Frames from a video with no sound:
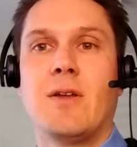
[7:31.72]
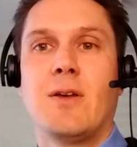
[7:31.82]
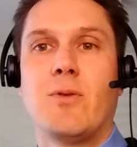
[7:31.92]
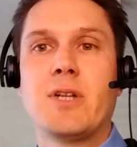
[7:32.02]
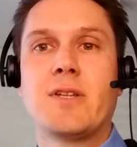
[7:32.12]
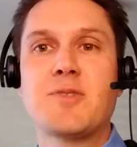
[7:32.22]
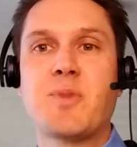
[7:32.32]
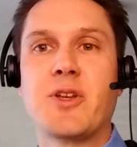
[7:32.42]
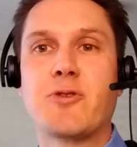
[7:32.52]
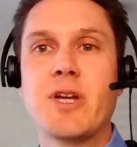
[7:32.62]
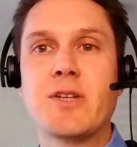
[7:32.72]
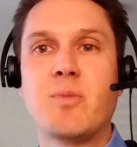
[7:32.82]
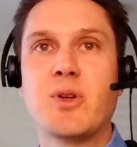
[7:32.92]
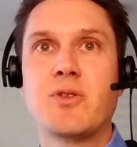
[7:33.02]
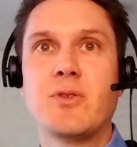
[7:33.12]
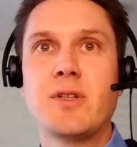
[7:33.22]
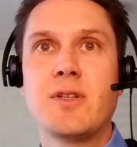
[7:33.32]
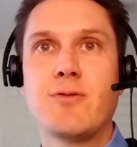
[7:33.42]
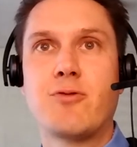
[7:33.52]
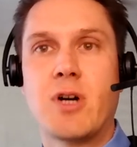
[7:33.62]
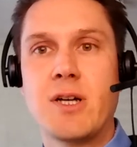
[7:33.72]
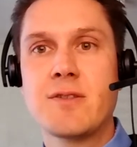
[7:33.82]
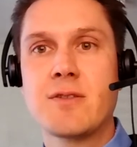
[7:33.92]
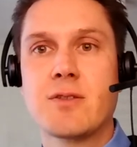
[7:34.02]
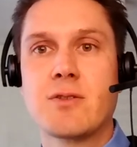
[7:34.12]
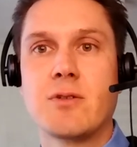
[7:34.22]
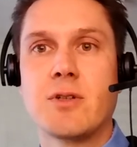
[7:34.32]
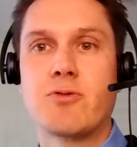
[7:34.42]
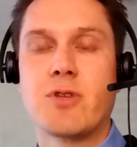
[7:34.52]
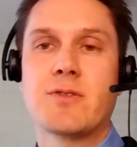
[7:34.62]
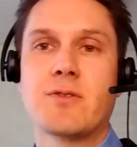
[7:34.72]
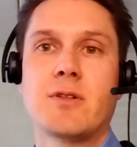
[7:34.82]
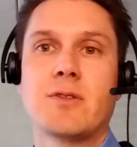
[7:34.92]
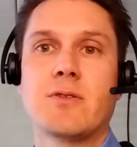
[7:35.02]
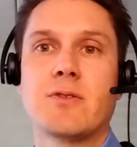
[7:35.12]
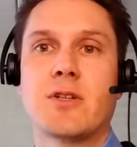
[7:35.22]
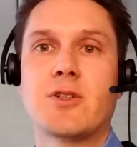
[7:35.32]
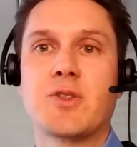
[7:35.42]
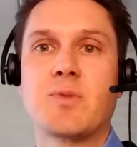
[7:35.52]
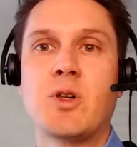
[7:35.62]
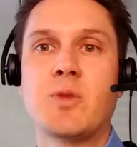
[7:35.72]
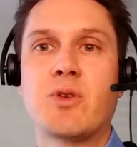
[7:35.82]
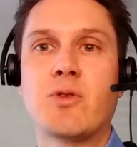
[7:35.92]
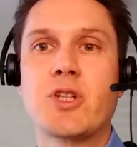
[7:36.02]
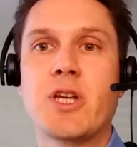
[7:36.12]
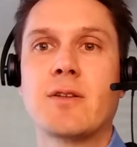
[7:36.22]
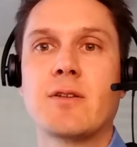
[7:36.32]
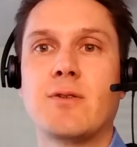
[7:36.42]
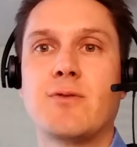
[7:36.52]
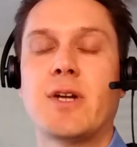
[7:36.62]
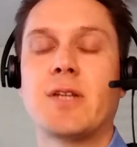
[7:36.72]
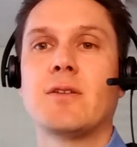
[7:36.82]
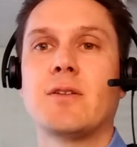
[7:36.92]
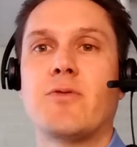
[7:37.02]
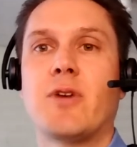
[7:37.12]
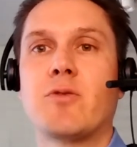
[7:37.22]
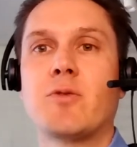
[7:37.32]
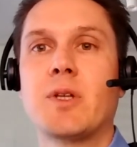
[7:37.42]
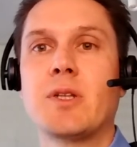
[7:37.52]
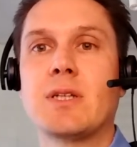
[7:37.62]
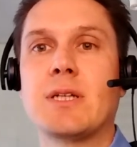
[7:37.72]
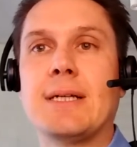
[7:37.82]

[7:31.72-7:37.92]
Well, it has been a great opportunity for us to address also such a small project in a funded environment.